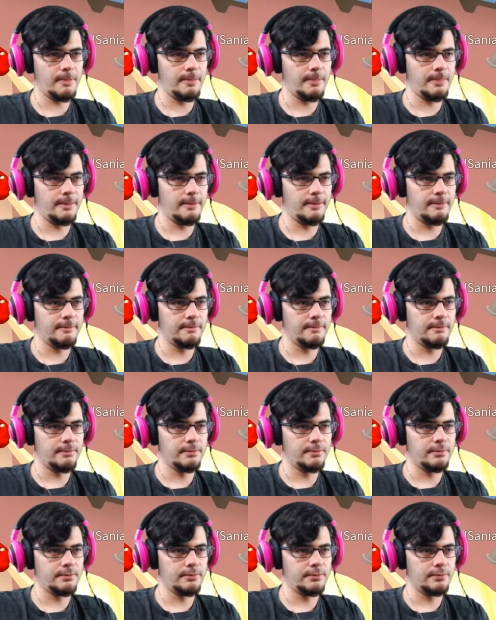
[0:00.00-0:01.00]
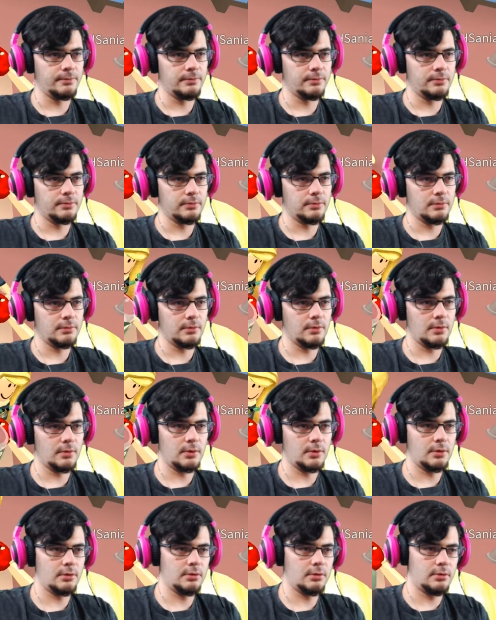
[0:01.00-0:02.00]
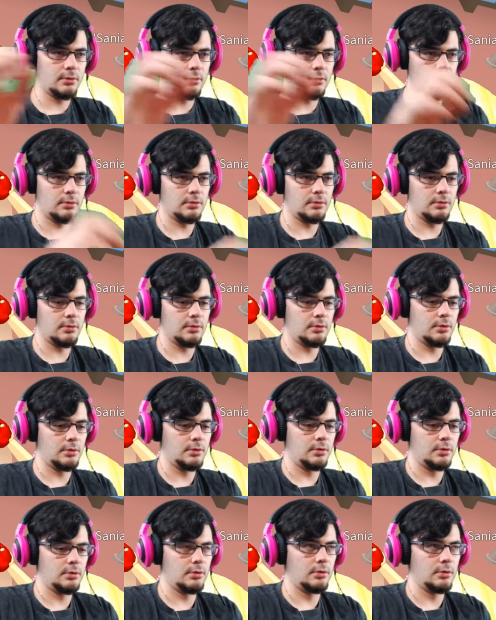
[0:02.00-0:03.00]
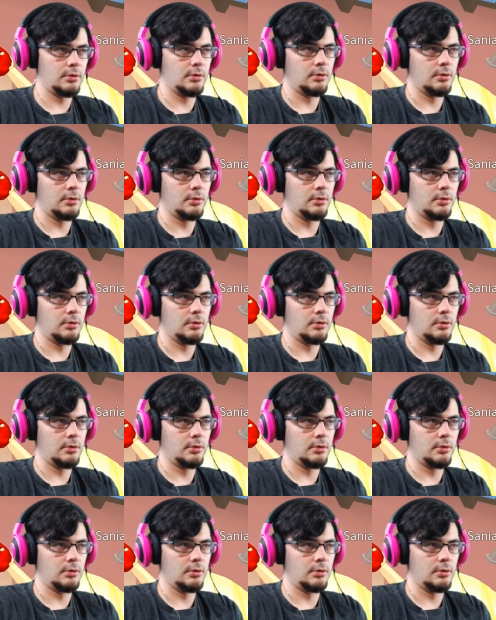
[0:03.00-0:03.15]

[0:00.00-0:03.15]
Nothing is said.